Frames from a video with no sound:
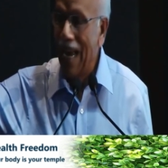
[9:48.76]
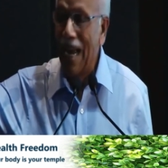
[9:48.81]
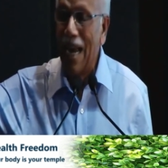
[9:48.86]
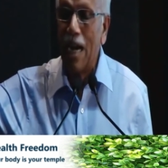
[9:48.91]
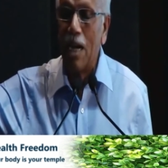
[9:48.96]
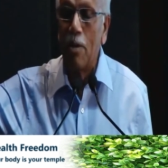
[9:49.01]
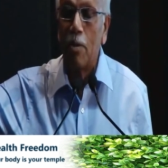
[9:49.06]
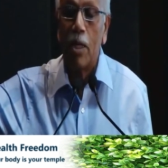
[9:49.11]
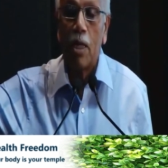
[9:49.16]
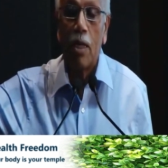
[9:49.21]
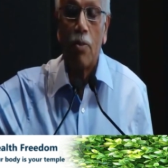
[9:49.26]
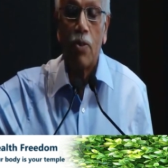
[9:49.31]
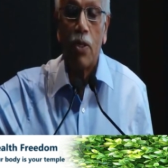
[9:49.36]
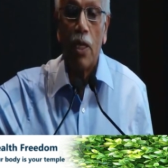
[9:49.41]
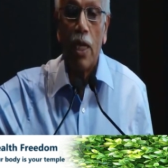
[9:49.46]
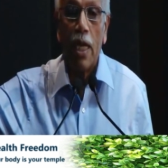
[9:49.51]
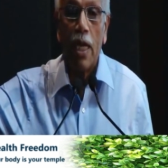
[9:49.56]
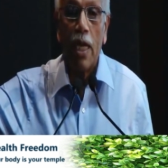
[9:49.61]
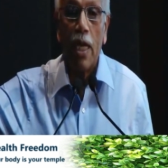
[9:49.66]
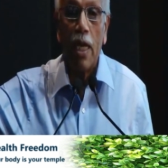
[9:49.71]
and
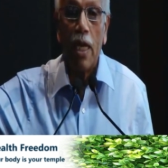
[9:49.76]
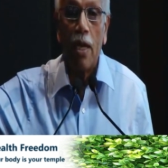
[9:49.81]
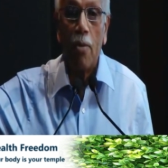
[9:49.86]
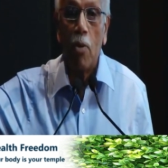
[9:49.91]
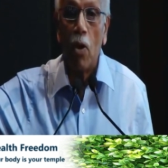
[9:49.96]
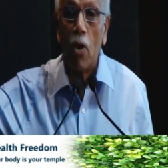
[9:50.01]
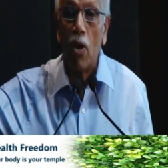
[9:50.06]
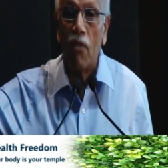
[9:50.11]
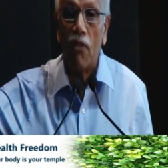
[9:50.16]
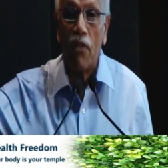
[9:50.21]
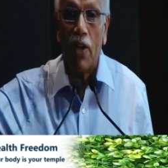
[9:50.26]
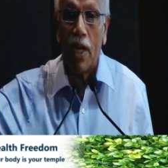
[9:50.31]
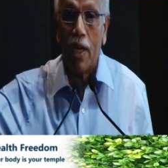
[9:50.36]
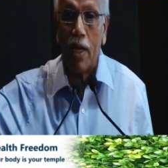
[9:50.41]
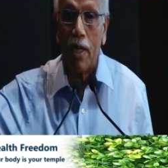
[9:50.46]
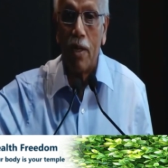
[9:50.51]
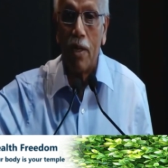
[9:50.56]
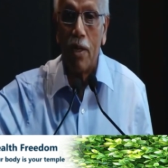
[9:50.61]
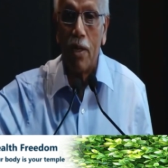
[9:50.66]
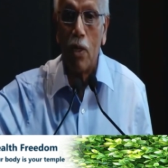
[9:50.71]
becomes
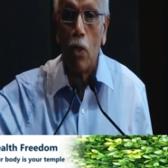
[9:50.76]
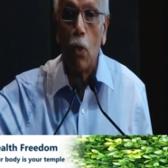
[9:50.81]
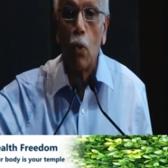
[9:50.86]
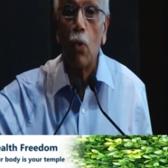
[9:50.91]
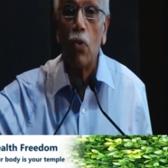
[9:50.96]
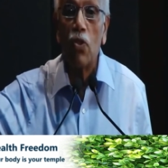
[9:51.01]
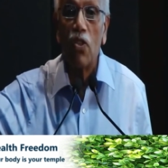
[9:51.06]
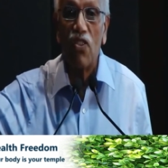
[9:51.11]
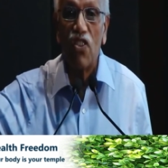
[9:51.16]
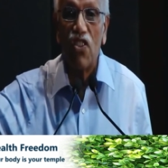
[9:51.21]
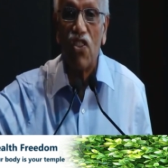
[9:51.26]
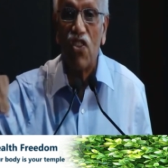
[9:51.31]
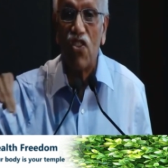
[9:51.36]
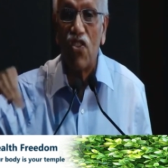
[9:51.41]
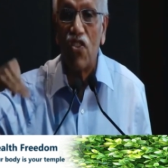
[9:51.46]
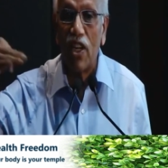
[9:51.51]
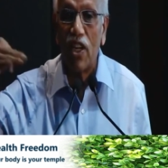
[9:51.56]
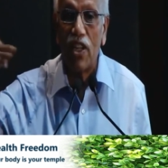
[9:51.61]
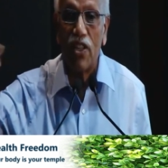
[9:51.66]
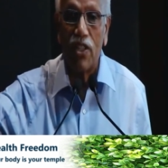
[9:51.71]
amorphic, loses its
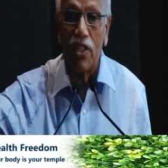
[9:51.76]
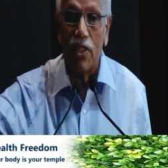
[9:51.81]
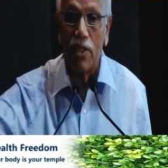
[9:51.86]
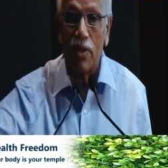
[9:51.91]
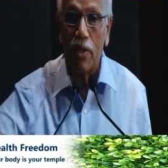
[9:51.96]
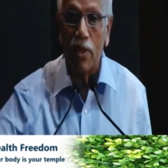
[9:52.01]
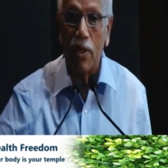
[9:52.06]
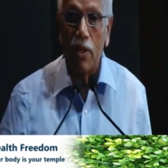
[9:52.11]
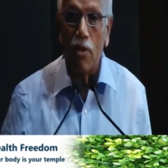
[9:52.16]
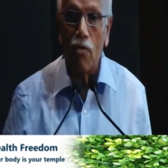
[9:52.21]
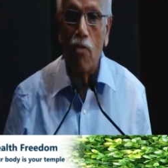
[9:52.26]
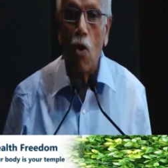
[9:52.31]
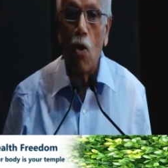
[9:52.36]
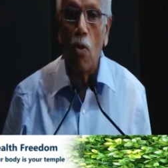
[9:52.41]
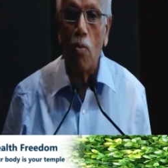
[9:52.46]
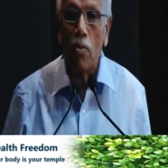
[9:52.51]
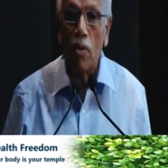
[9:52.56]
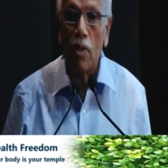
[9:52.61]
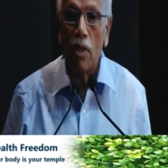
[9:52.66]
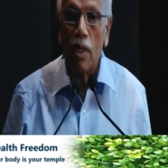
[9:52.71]
structure,
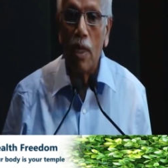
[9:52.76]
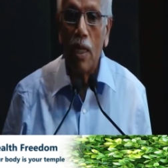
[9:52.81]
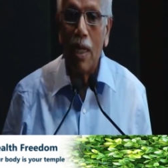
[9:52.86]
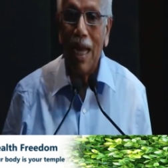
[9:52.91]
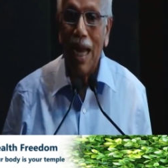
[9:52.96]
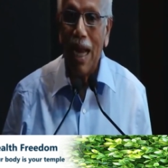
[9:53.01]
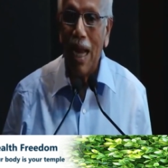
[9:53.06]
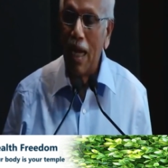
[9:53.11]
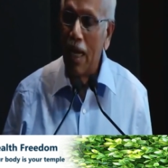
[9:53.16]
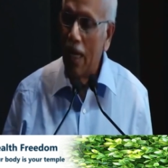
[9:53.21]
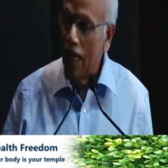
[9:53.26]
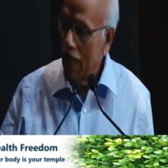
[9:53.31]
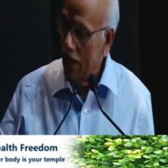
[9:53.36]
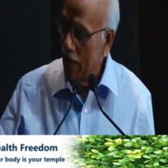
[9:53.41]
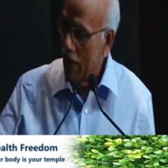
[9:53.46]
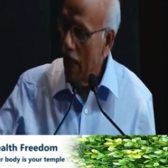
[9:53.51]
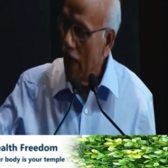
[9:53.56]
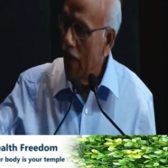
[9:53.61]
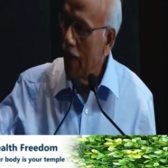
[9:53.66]
form. And at